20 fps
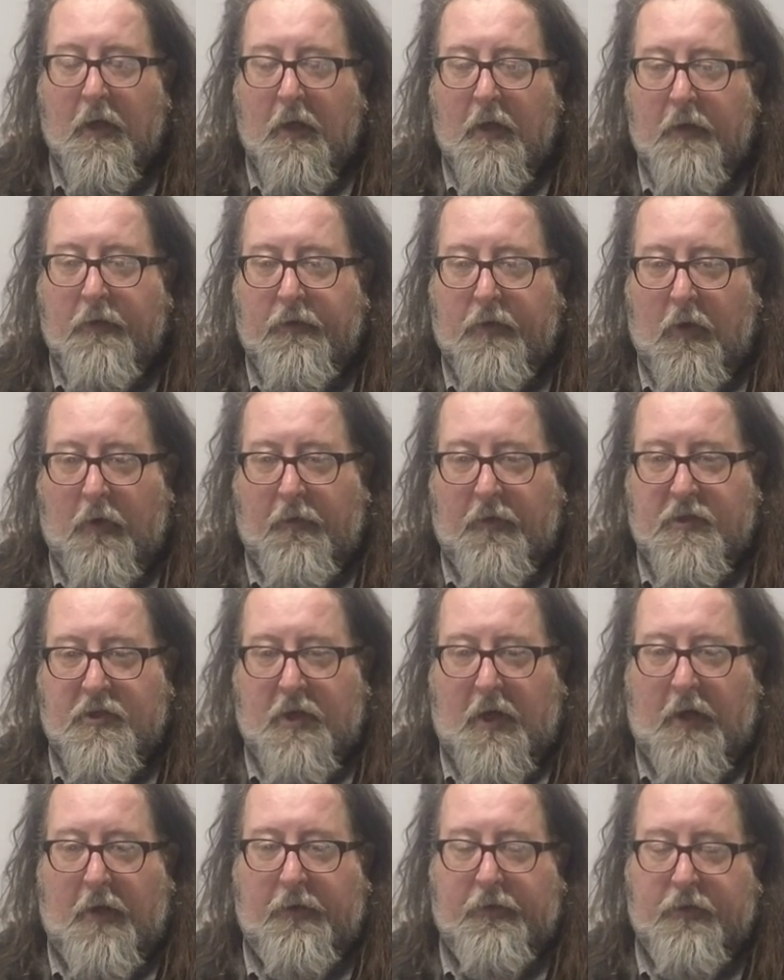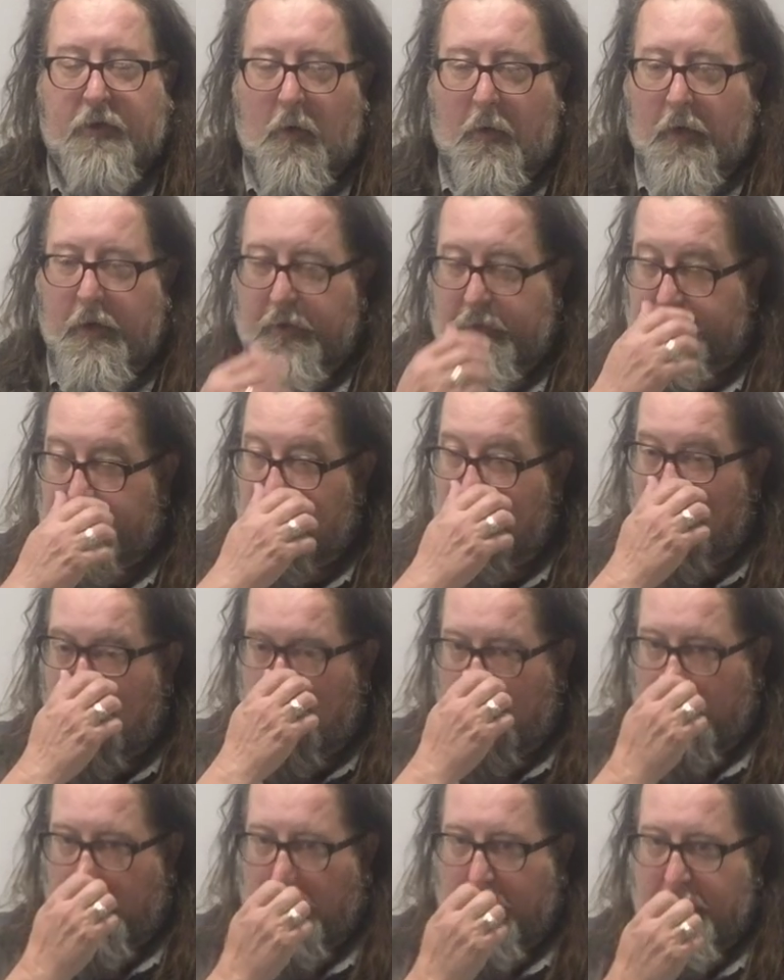So if a child's going to school
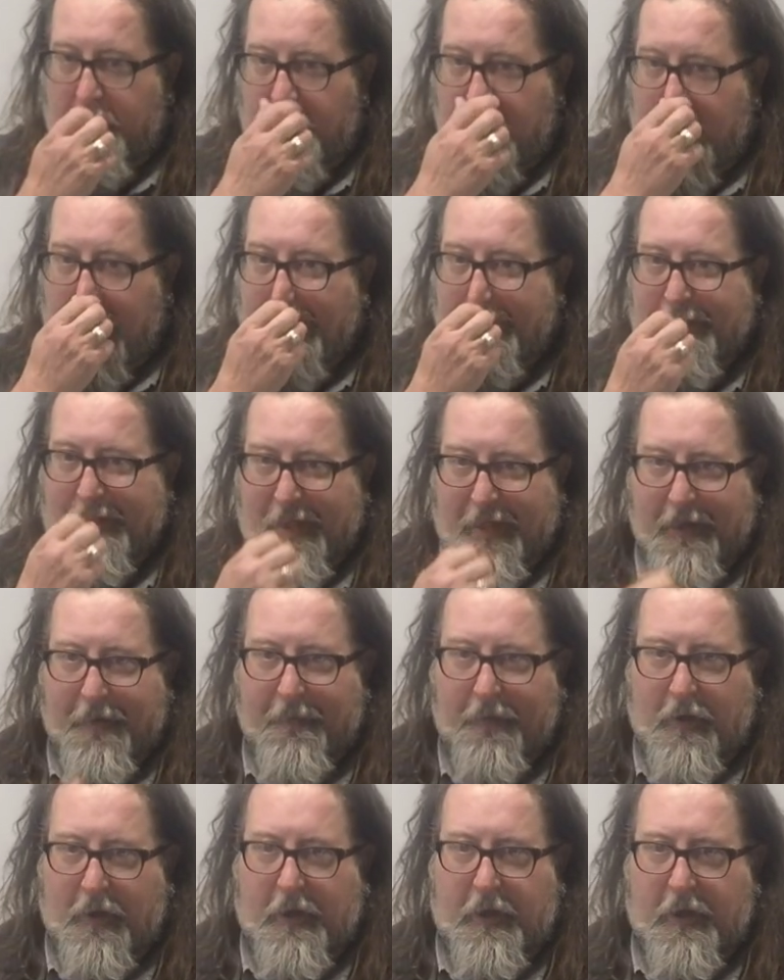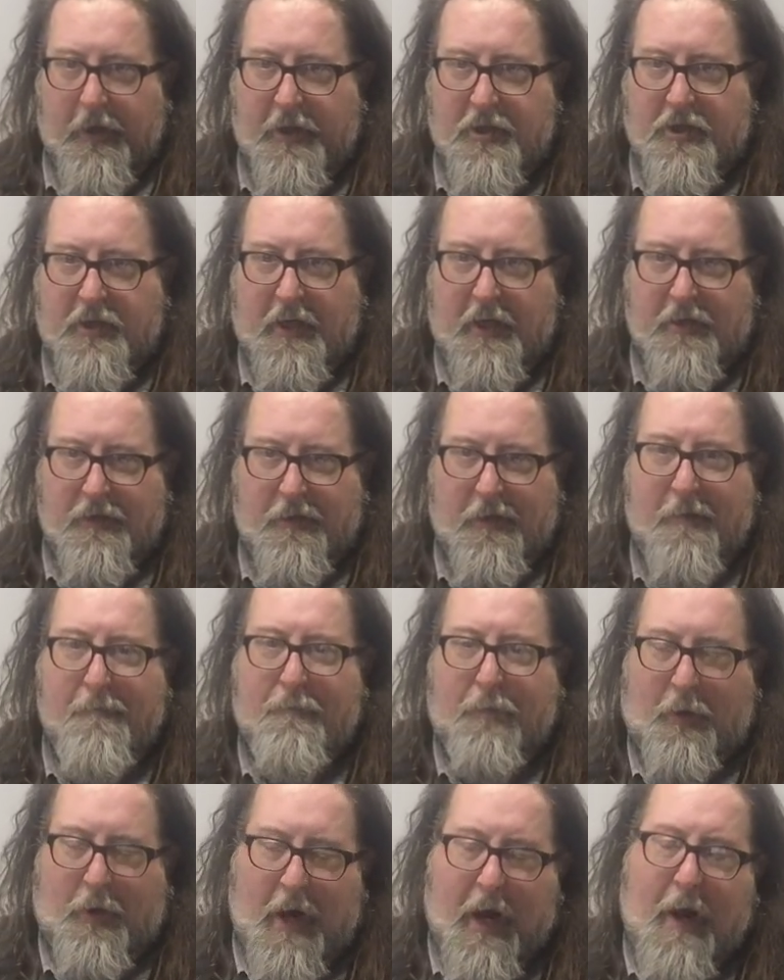where they're not getting a very good education, they
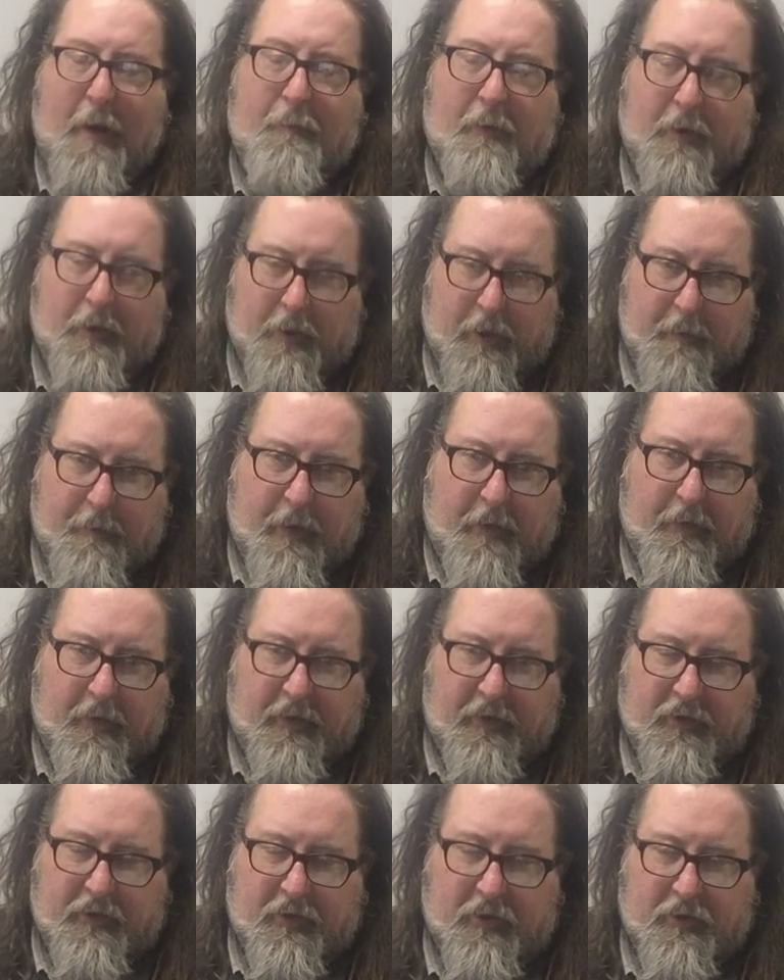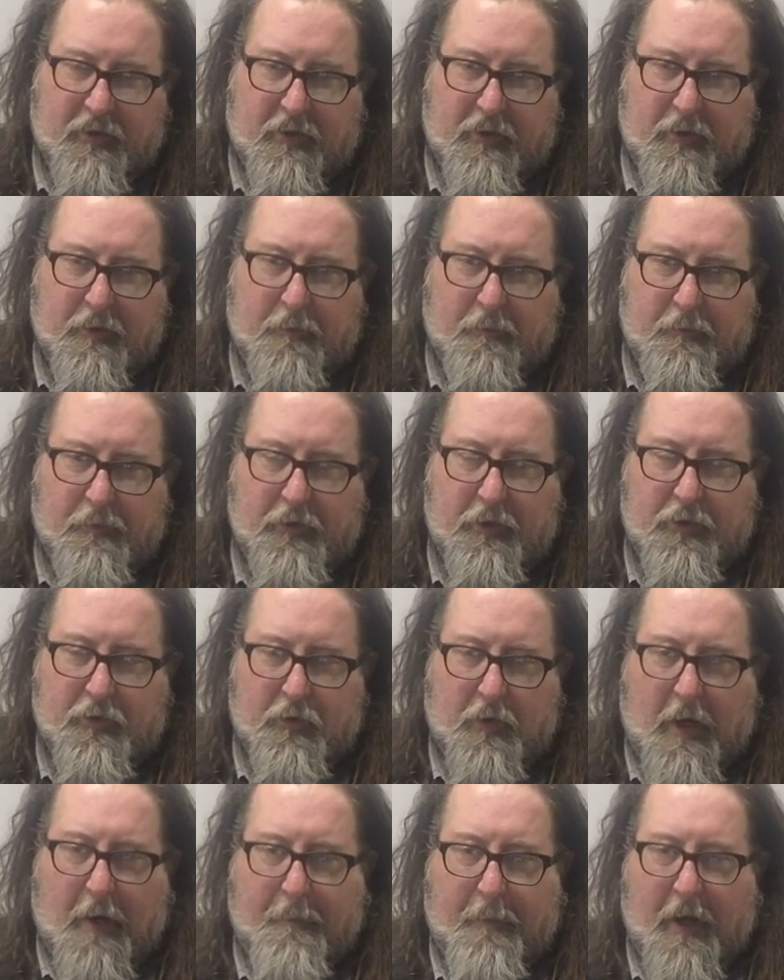probably already made the decision to, to
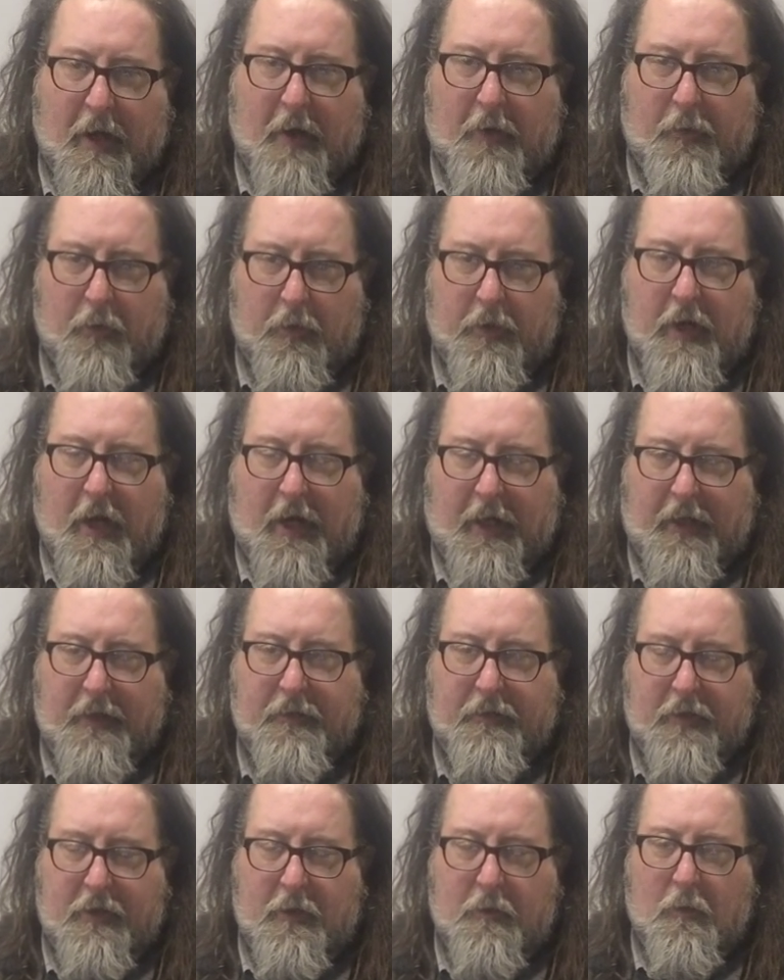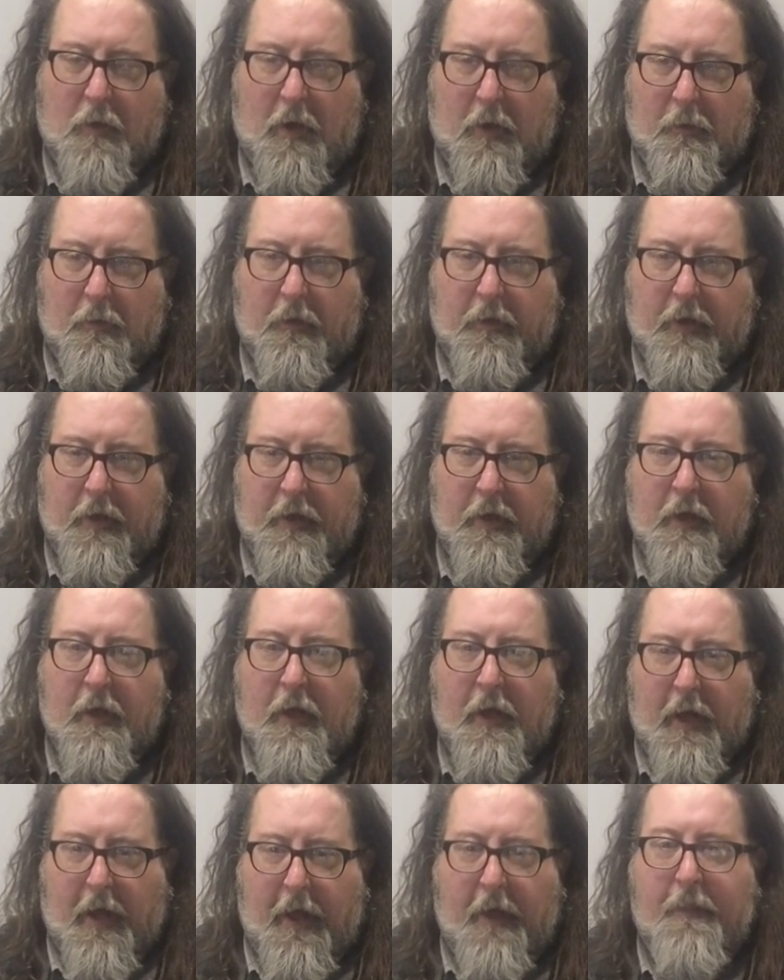drop out or not continue on with it
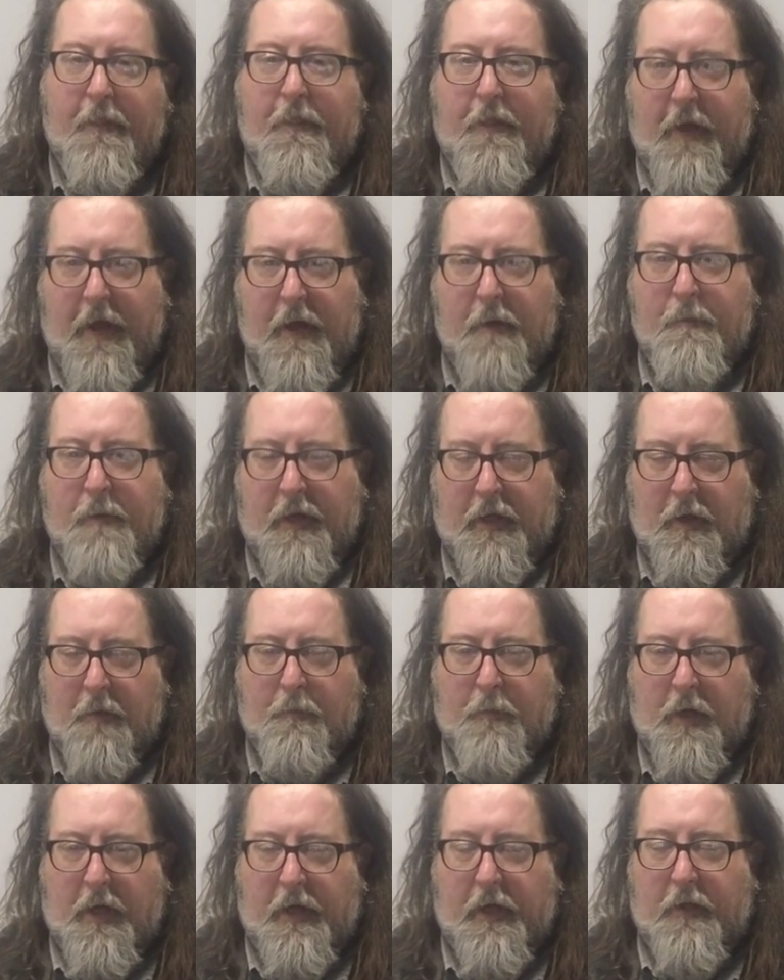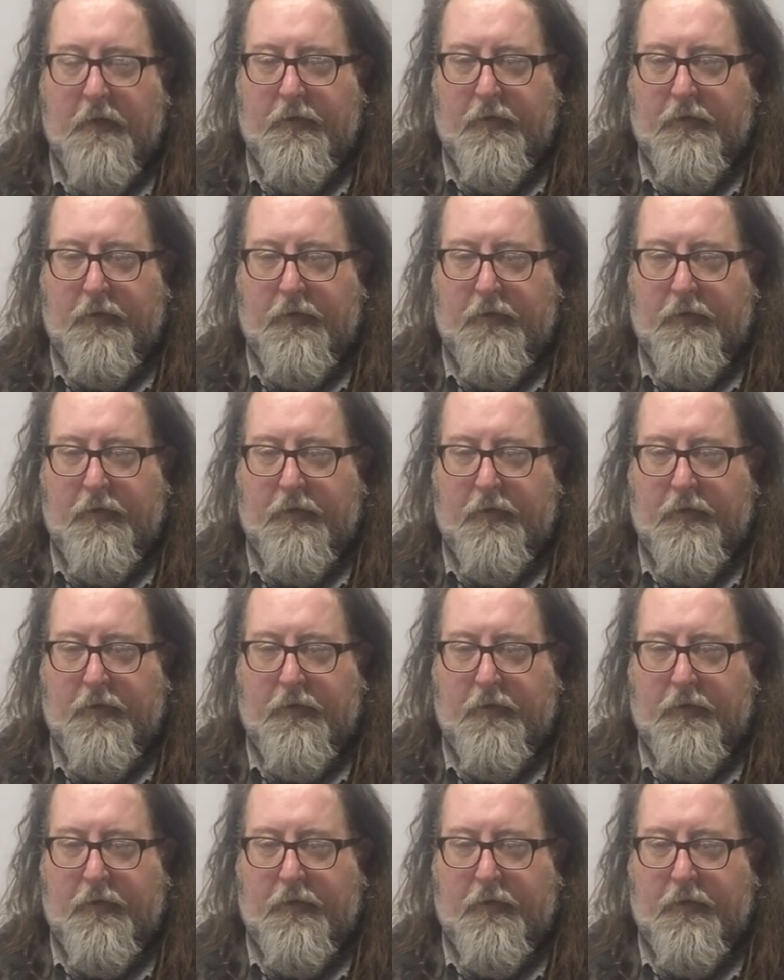and then become pregnant.